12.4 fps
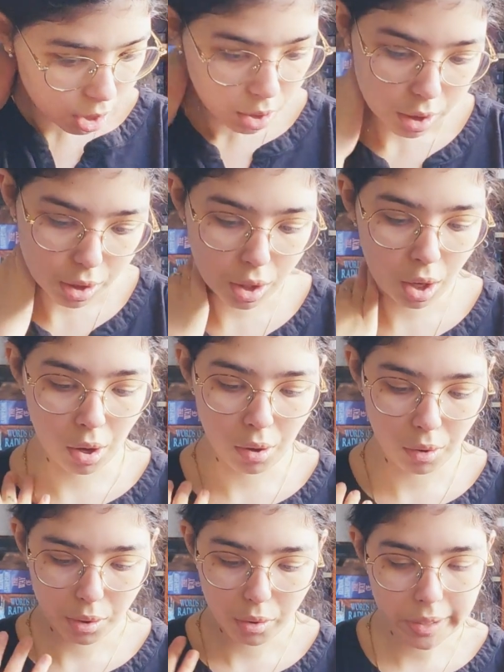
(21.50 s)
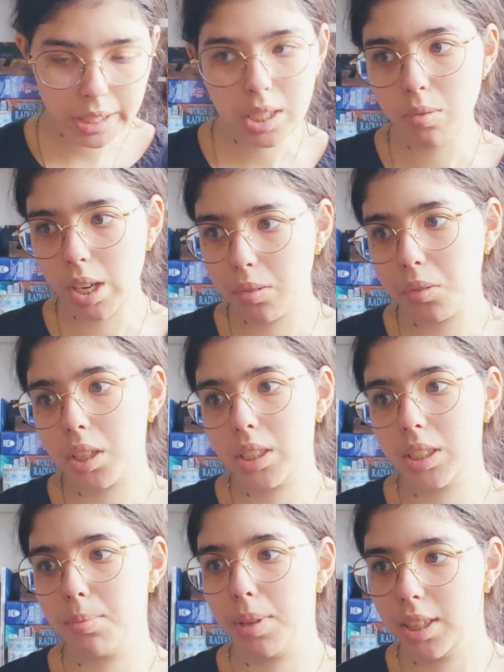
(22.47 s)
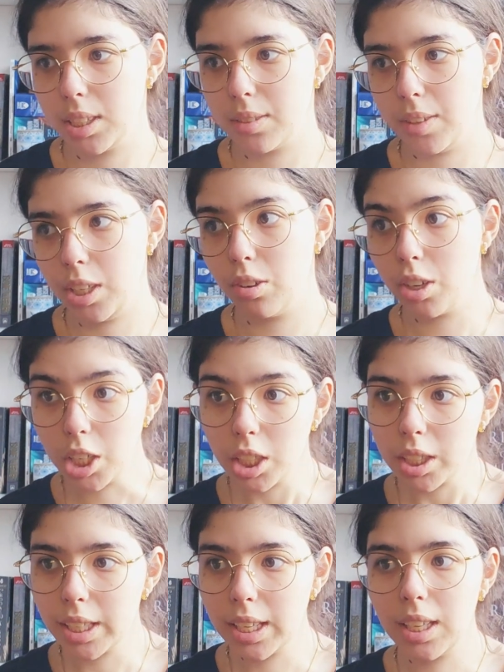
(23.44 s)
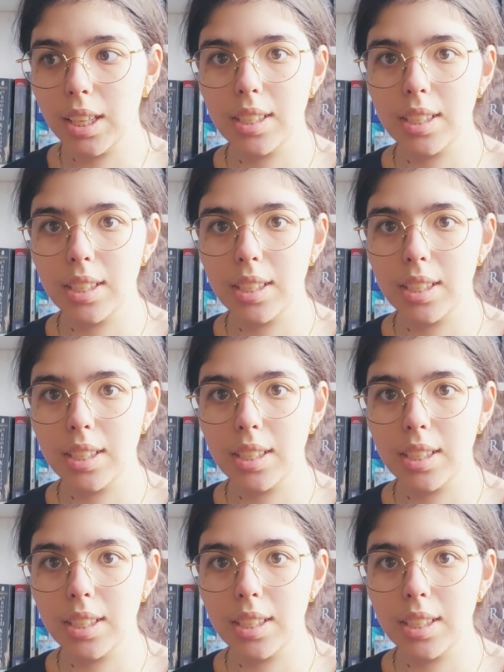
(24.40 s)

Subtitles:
So the reason why I wanted to make this video early